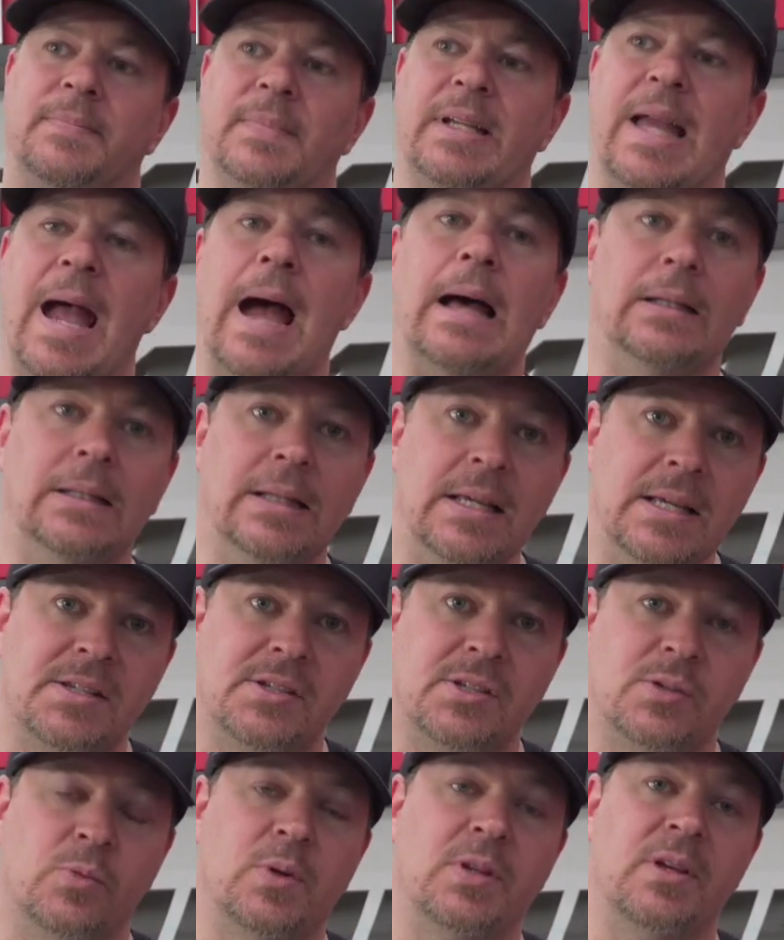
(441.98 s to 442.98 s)

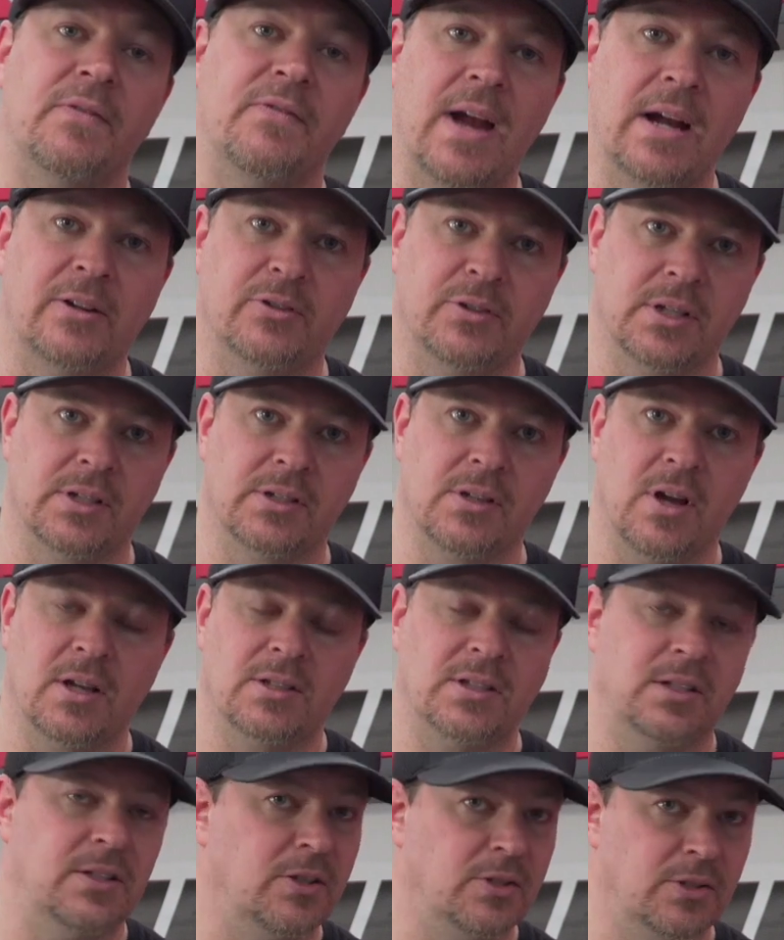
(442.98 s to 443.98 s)
catless with a factory
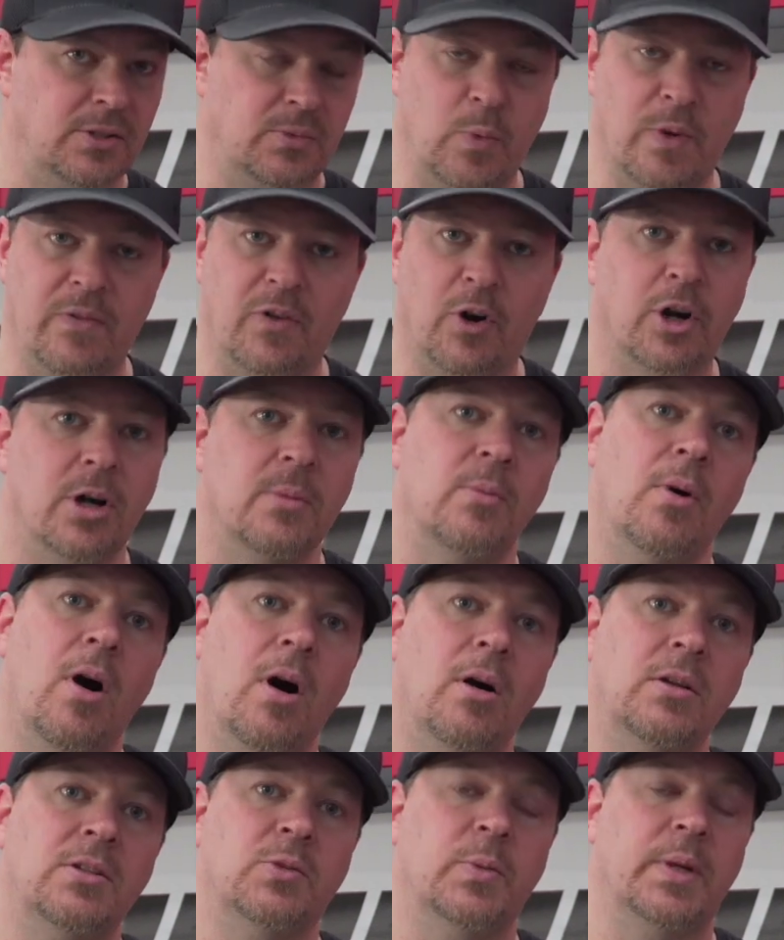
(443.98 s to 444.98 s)
exhaust. And we've heard them
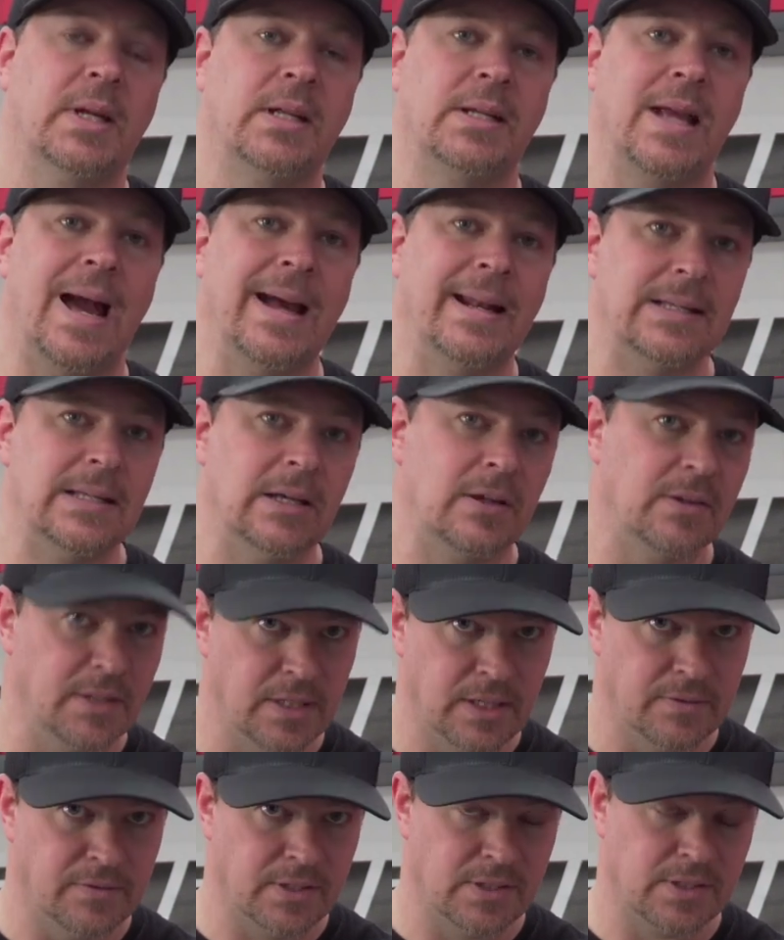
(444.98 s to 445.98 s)
all, so we can kind of tell you the
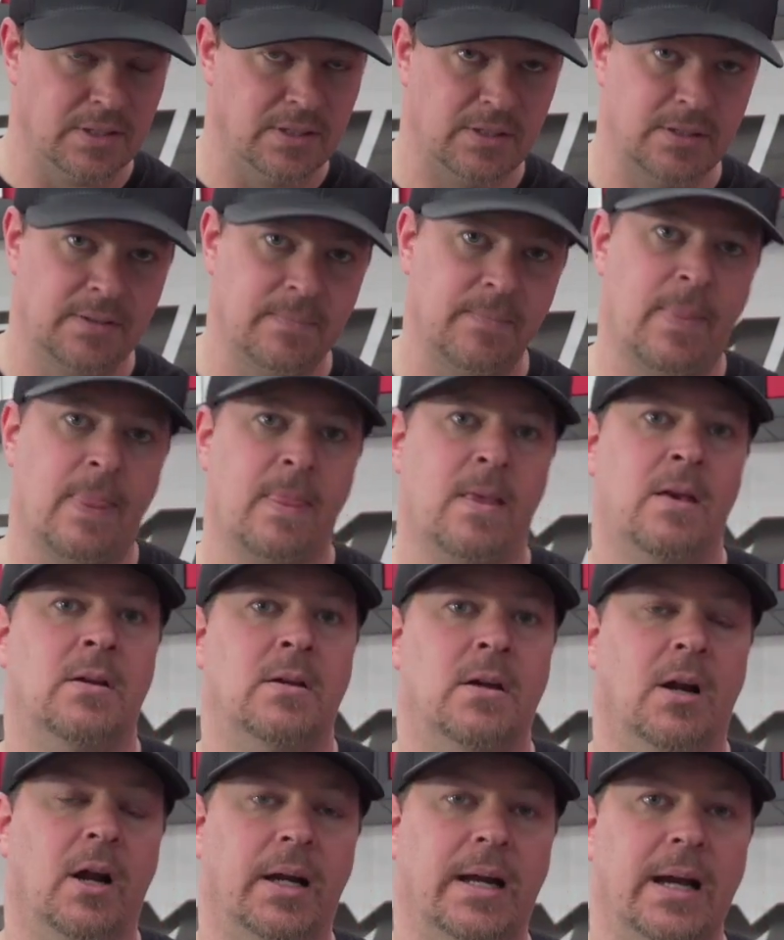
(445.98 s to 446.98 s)
differences.
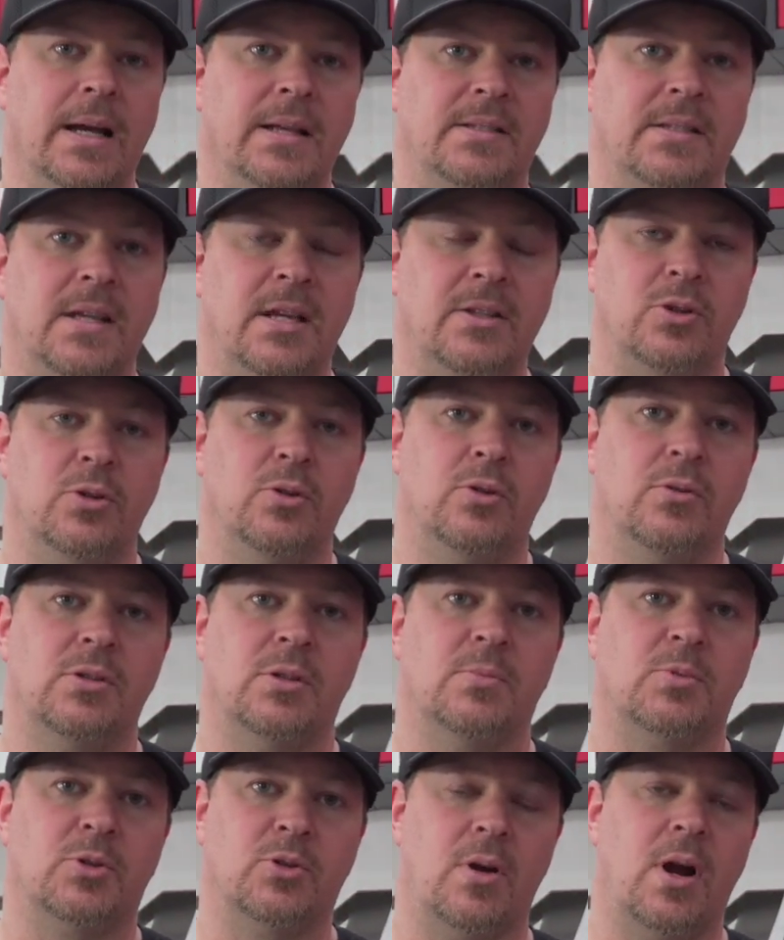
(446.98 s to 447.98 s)
All right, guys, stay tuned,
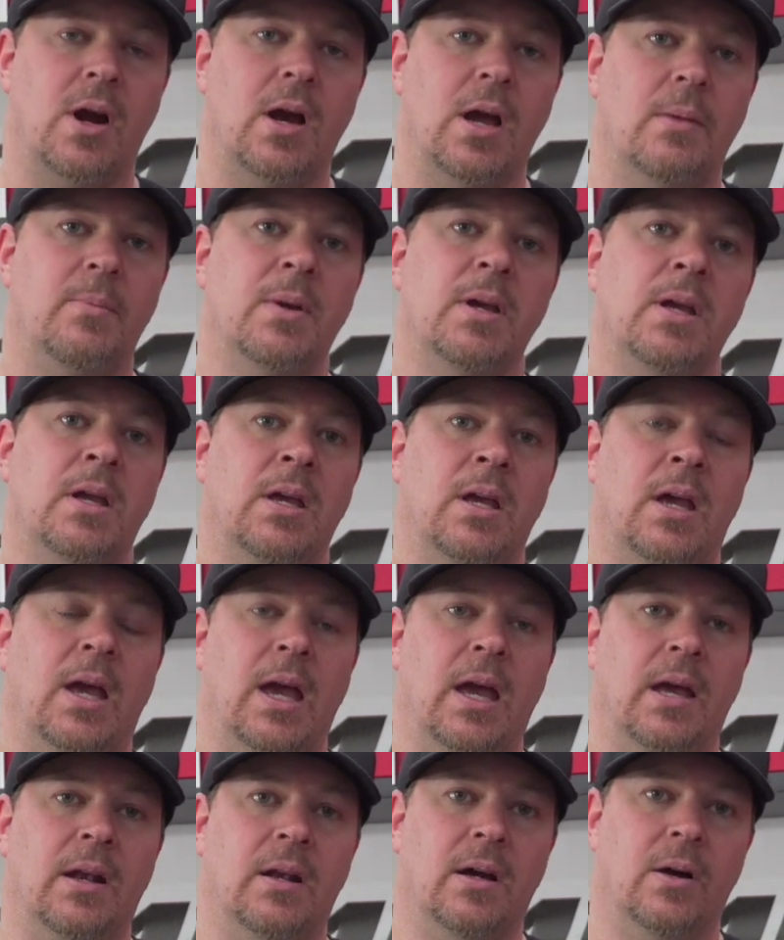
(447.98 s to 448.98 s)
subscribe,
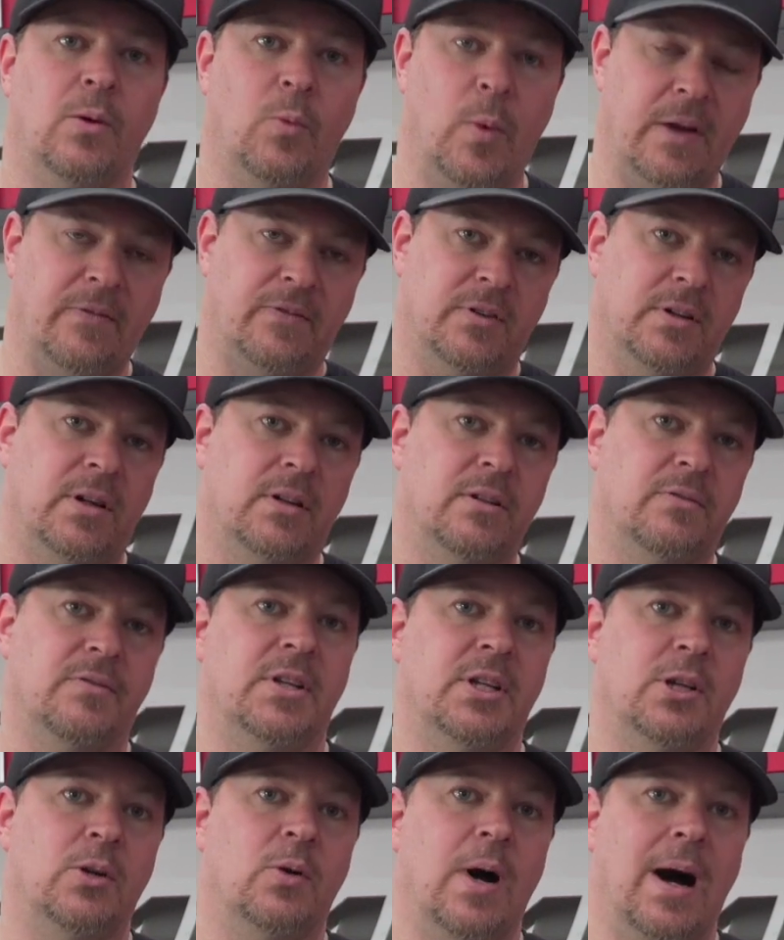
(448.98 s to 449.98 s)
and wait for another
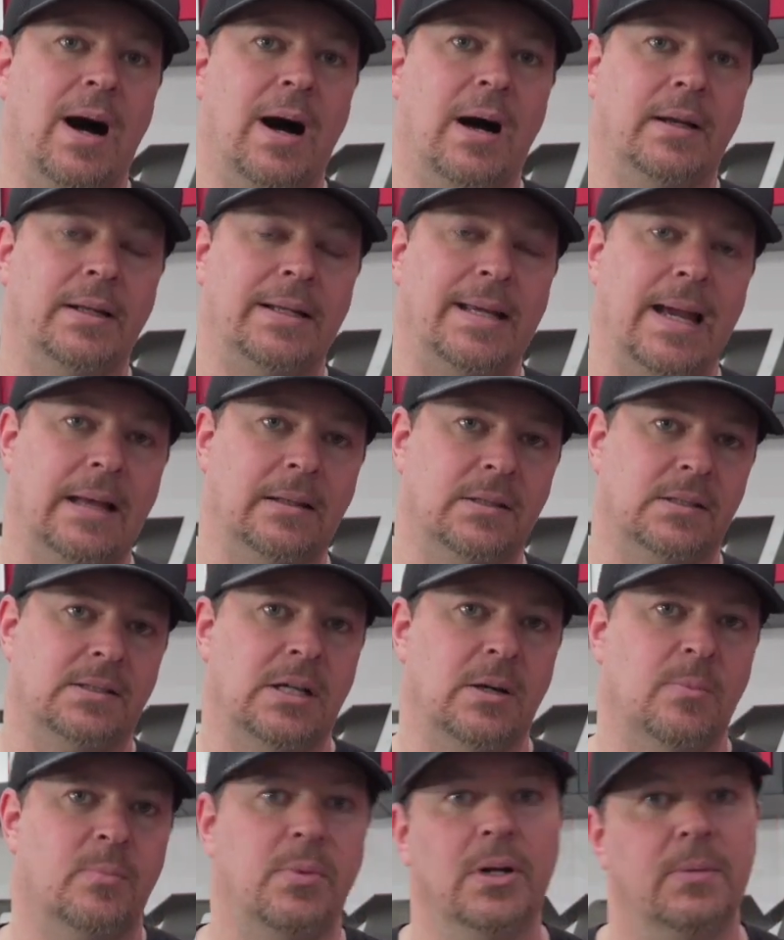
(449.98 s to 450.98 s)
video on catless
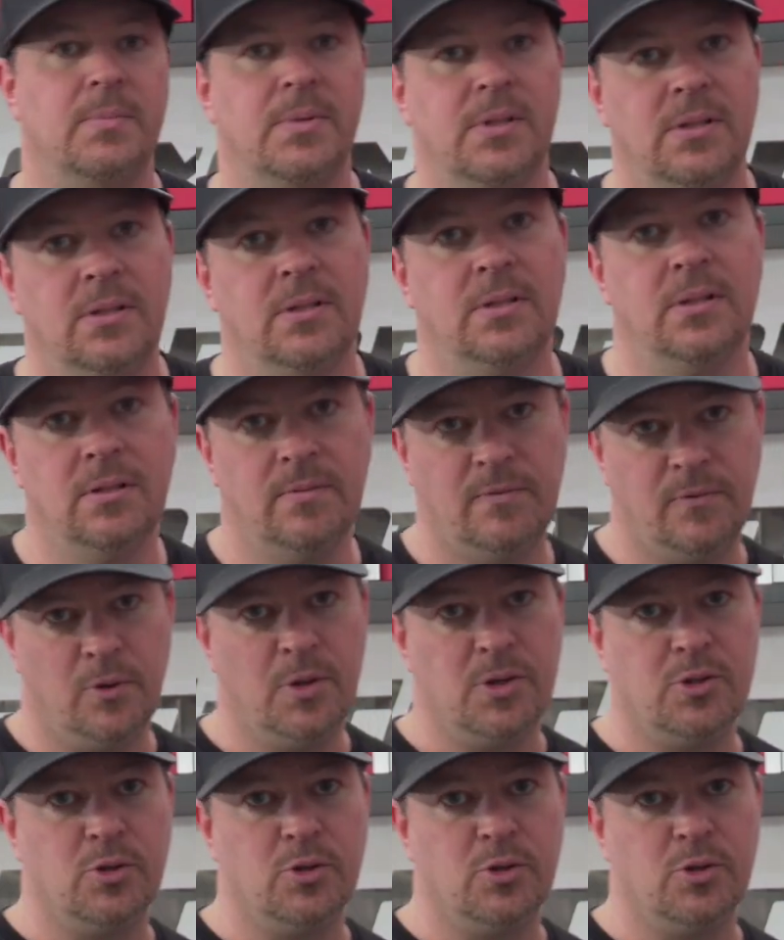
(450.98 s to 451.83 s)
downpipes for the